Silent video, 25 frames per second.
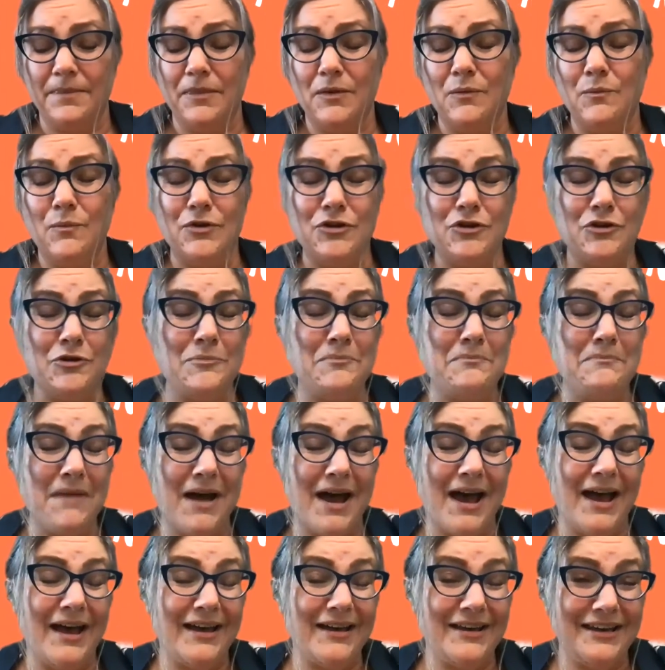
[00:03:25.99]
When you're
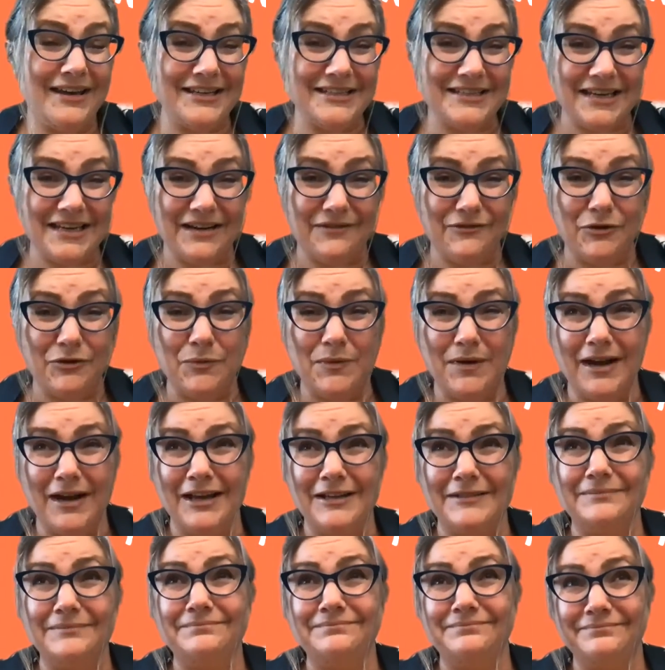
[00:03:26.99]
marketing to
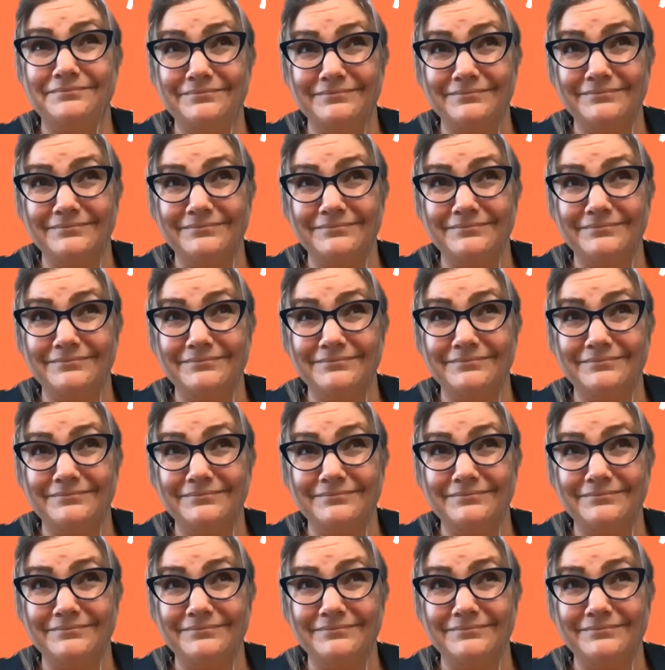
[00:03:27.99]
everyone,